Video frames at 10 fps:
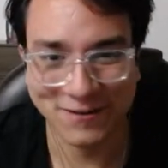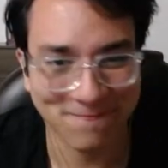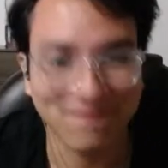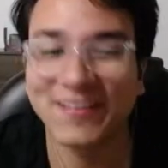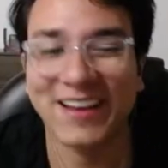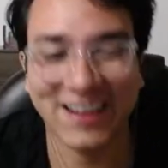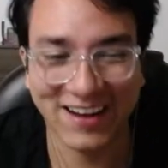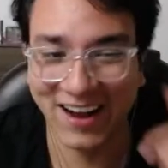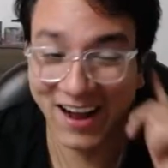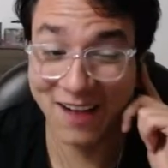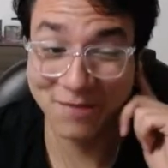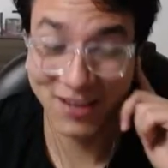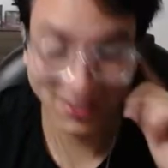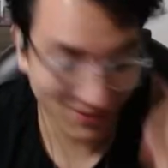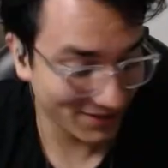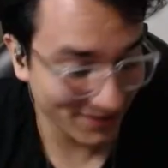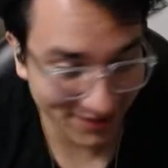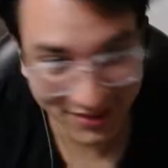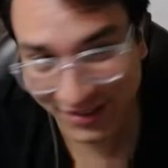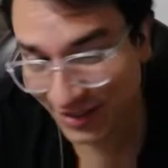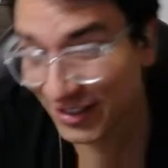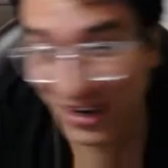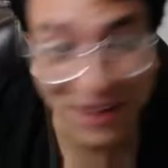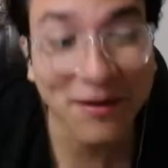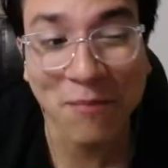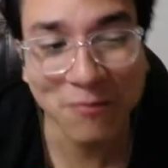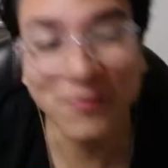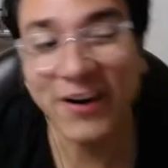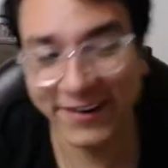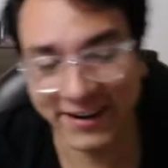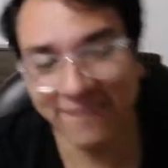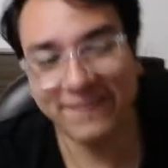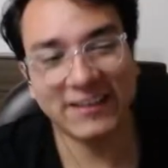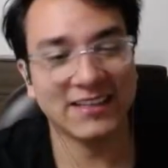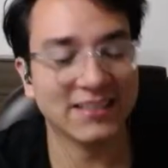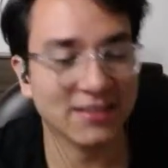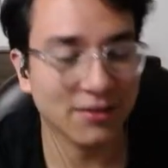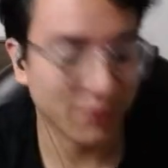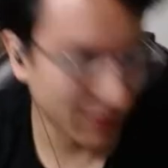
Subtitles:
Like I'm not sure. I'm very confident that it's gonna work.